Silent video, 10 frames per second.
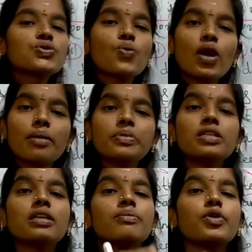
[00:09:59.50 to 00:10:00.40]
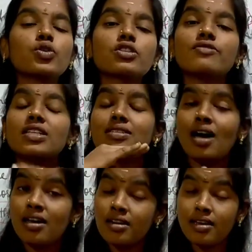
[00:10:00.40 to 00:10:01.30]
So what happened, because of the
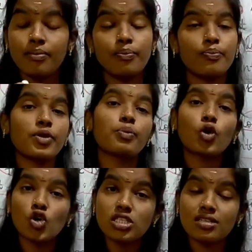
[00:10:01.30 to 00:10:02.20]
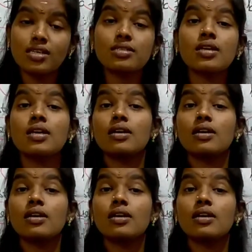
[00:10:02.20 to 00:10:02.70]
turning process,